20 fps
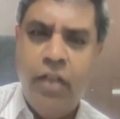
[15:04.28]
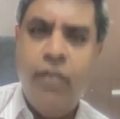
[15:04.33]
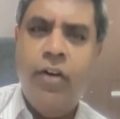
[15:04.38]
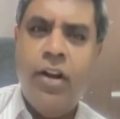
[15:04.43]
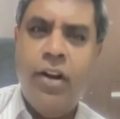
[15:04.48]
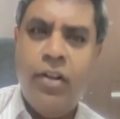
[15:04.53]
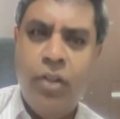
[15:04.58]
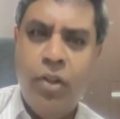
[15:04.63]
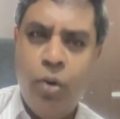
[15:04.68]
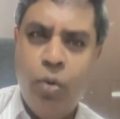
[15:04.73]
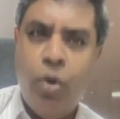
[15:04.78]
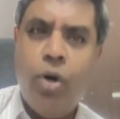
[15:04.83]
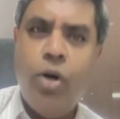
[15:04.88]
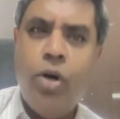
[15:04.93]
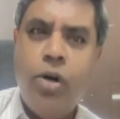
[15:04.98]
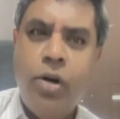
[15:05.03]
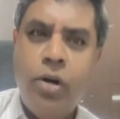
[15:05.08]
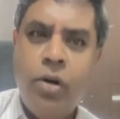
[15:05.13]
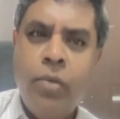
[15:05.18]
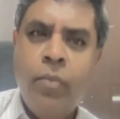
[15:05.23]
anywhere in the
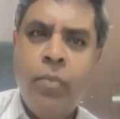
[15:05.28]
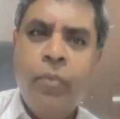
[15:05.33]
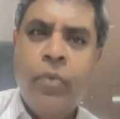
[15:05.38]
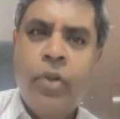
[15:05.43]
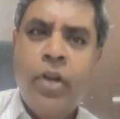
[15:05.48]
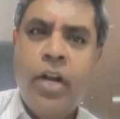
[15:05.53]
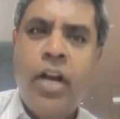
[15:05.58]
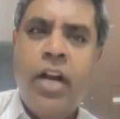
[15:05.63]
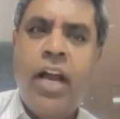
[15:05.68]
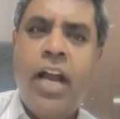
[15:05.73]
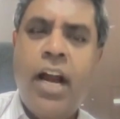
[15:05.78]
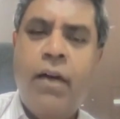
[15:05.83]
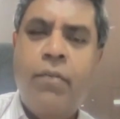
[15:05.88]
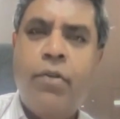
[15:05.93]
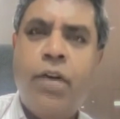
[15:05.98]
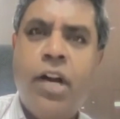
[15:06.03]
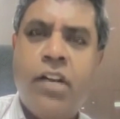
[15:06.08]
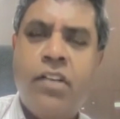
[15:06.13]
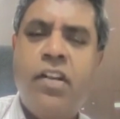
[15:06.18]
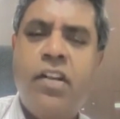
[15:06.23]
world, hmm. and I
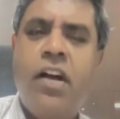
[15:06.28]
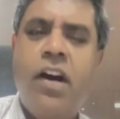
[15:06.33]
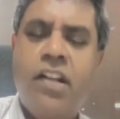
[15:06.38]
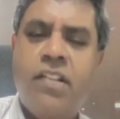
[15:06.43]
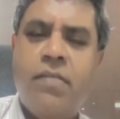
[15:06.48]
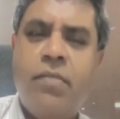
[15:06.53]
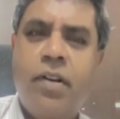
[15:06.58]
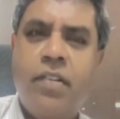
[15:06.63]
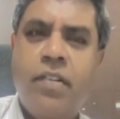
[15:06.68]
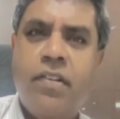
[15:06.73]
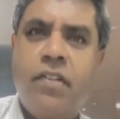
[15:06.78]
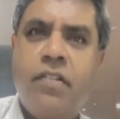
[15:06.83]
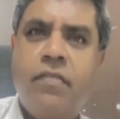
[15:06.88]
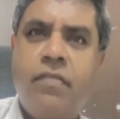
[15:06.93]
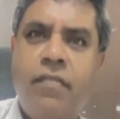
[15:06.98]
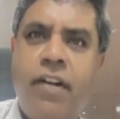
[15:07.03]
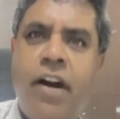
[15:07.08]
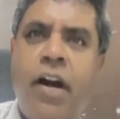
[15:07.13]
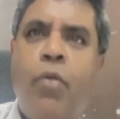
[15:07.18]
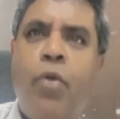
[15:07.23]
have to actually ask
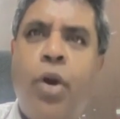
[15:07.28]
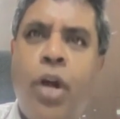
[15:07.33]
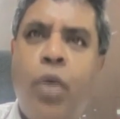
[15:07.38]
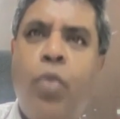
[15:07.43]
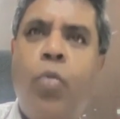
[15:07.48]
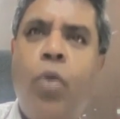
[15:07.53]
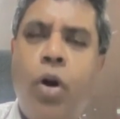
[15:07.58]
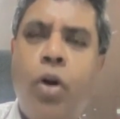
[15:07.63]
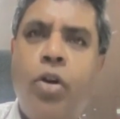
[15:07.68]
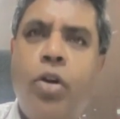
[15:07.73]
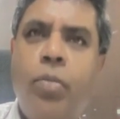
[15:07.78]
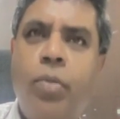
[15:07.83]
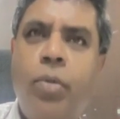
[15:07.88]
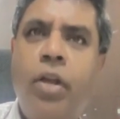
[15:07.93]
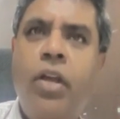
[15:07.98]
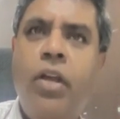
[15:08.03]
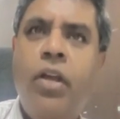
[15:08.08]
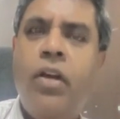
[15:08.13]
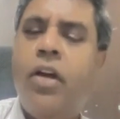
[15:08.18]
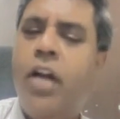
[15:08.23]
myself, where would I want to
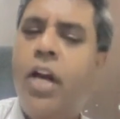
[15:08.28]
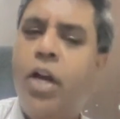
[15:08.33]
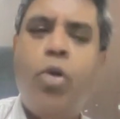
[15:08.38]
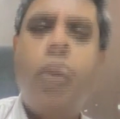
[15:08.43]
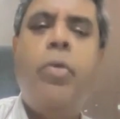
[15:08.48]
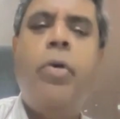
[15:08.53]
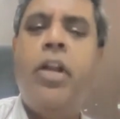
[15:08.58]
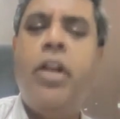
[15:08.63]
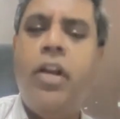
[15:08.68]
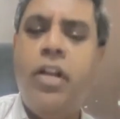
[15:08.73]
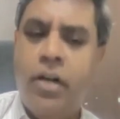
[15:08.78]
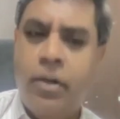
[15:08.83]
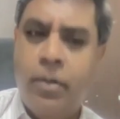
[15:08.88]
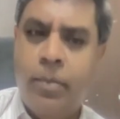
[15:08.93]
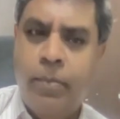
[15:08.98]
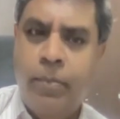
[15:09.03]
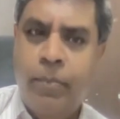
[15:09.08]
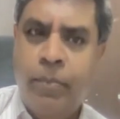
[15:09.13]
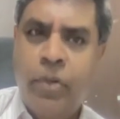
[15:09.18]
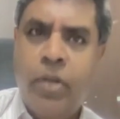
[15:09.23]
be? It would be India,
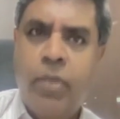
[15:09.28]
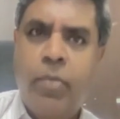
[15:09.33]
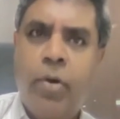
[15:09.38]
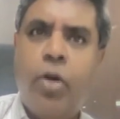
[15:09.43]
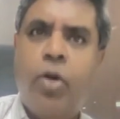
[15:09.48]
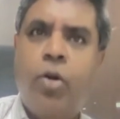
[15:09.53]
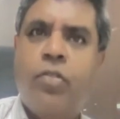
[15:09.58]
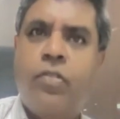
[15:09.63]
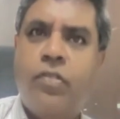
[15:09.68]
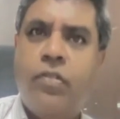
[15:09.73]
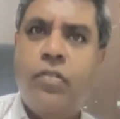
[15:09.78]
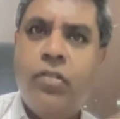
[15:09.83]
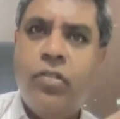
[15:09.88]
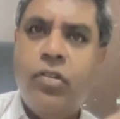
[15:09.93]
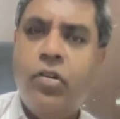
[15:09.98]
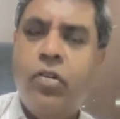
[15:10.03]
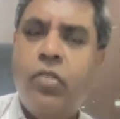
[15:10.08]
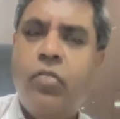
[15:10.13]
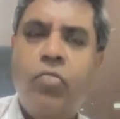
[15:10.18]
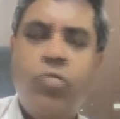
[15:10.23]
because
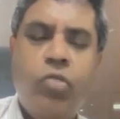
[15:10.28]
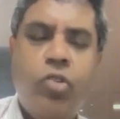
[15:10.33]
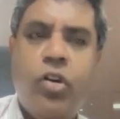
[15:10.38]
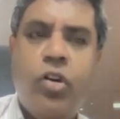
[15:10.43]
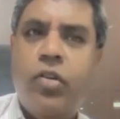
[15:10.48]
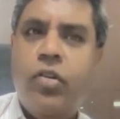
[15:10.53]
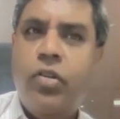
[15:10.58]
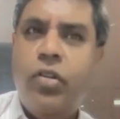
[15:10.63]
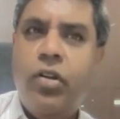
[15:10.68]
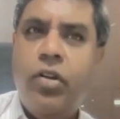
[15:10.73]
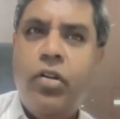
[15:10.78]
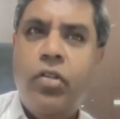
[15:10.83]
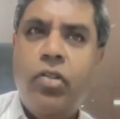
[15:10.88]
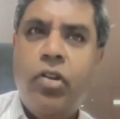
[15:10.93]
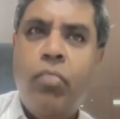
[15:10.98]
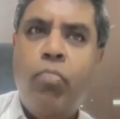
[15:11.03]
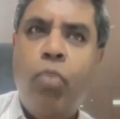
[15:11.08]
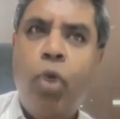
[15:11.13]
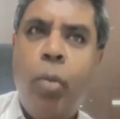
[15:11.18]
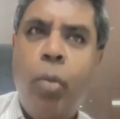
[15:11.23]
the the the,
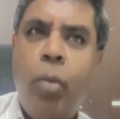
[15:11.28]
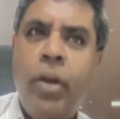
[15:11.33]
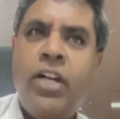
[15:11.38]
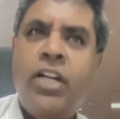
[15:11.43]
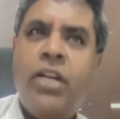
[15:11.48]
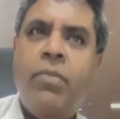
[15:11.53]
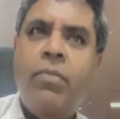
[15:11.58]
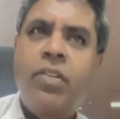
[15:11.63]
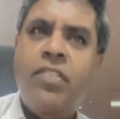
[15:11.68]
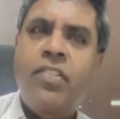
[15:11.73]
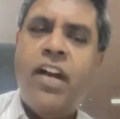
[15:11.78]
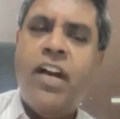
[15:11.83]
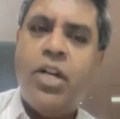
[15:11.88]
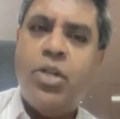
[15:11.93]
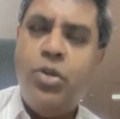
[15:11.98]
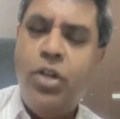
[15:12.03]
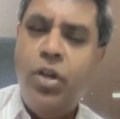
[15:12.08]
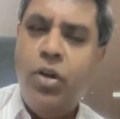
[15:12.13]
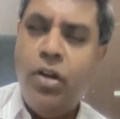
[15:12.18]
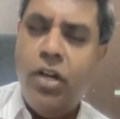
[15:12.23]
the momentum is
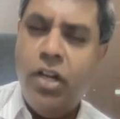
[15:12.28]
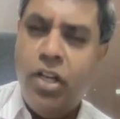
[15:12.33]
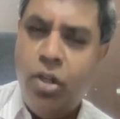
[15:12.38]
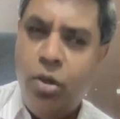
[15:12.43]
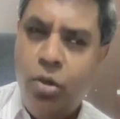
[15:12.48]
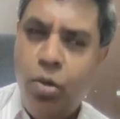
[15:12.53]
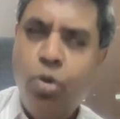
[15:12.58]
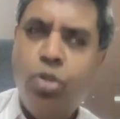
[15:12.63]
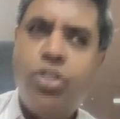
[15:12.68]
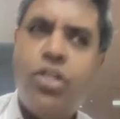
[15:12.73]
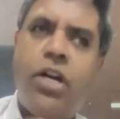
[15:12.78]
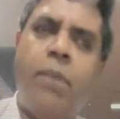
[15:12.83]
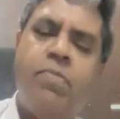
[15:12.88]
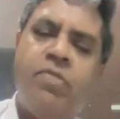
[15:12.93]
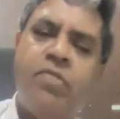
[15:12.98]
actually on a huge